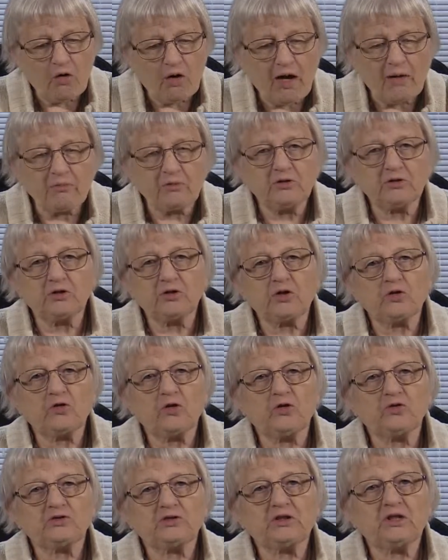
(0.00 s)
so I'm going to
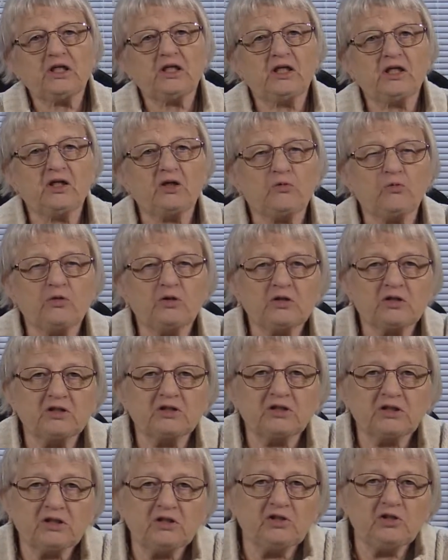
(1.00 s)
close it here. We'll
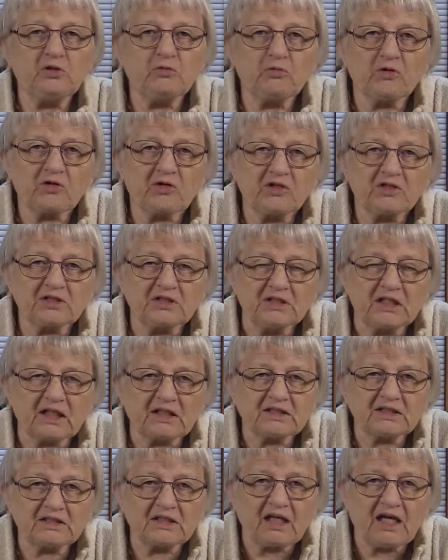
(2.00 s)
continue with this
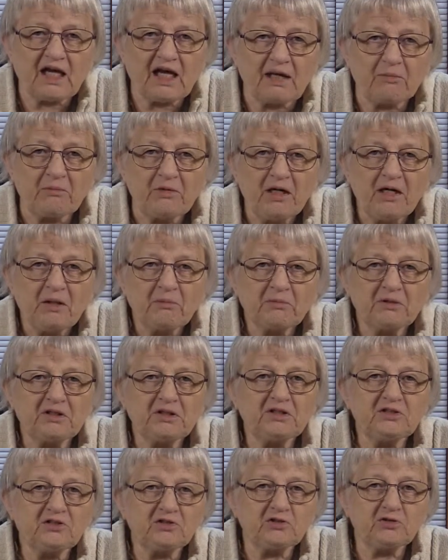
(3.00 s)
next time.
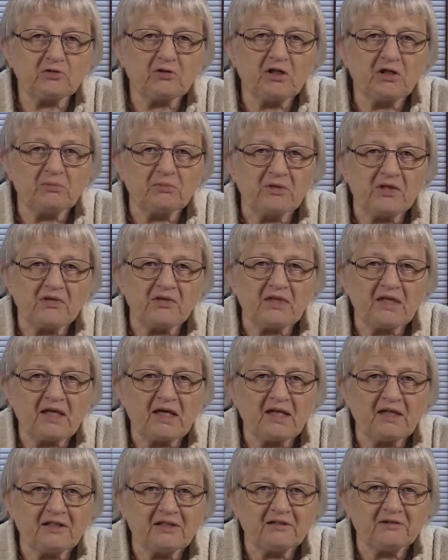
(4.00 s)
Please join me
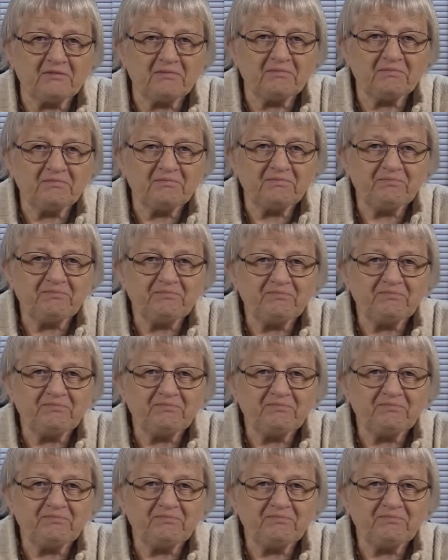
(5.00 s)
then.